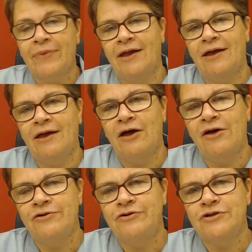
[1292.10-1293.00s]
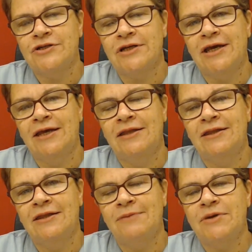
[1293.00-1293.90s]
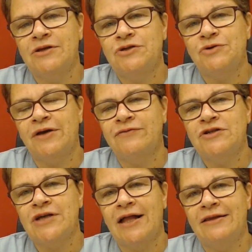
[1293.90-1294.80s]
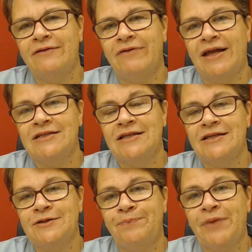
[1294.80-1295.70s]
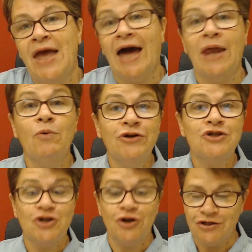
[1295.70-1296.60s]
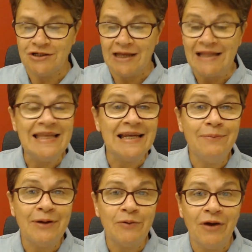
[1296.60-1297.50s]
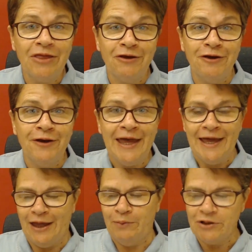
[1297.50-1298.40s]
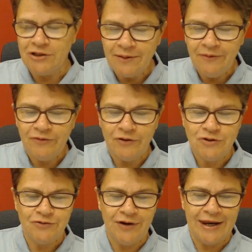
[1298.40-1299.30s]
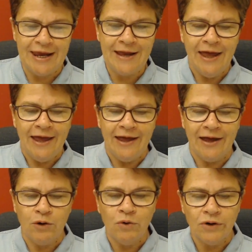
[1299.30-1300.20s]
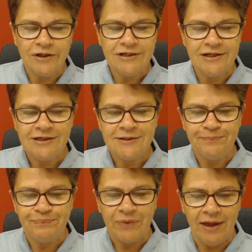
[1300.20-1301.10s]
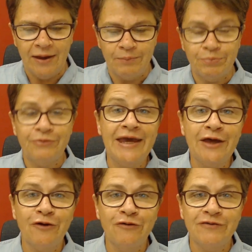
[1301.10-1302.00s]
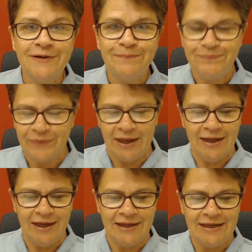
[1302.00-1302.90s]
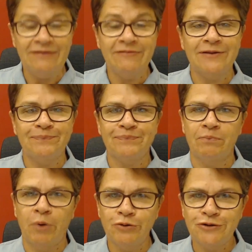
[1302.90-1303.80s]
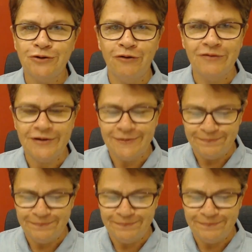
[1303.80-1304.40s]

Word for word: Uh, others in the ministry of child evangelism. And I want to share just a little bit with you about some of those training uh, courses uh, pre COVID uh, and even post COVID.